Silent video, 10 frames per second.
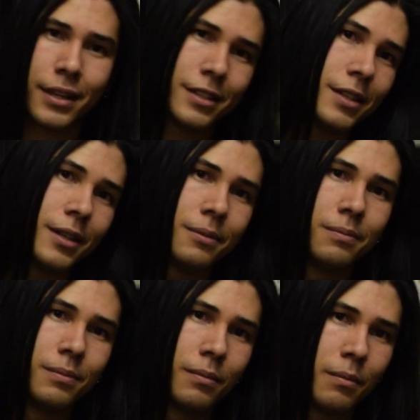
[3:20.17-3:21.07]
like to
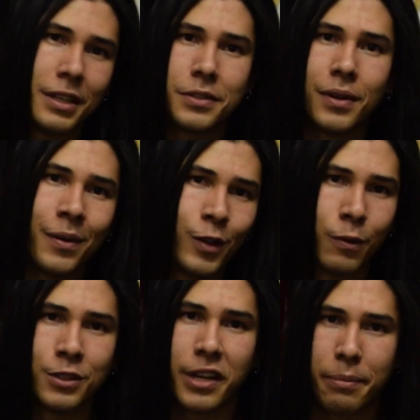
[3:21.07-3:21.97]
mess around with
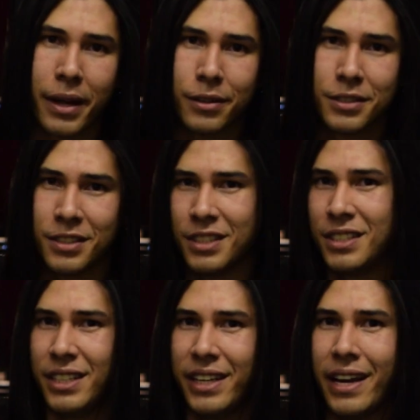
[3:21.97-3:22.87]
overdrive pedals just to
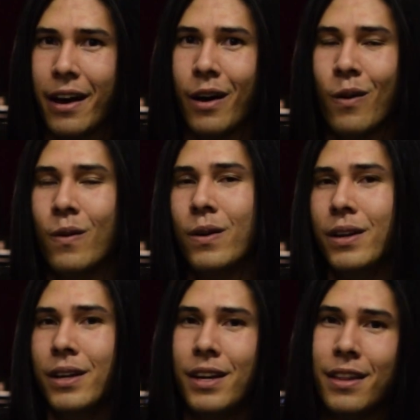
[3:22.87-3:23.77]
see how
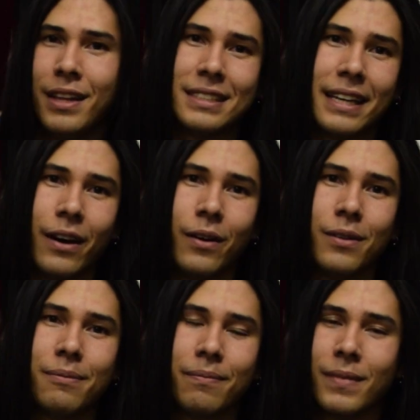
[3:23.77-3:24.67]
they sound.